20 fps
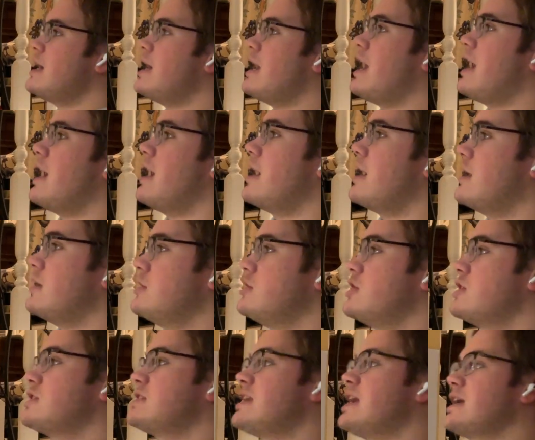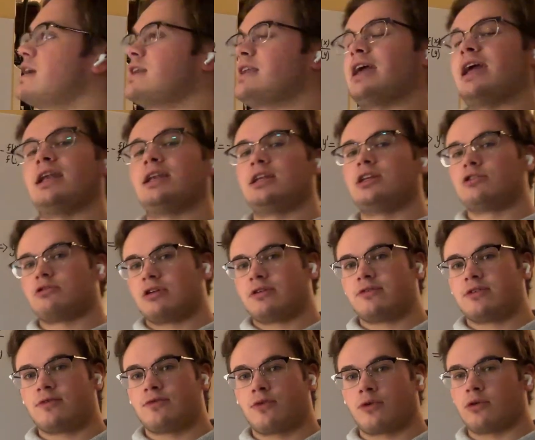and just take an
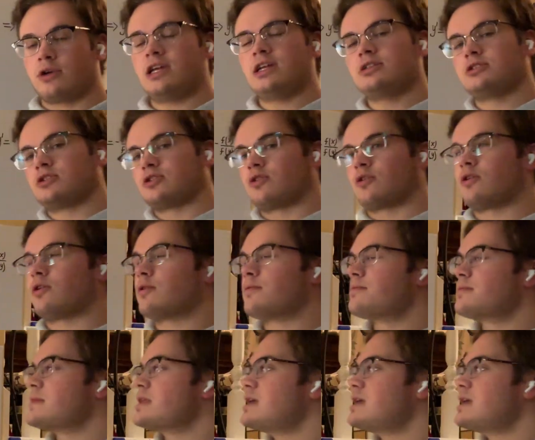antiderivative or an integral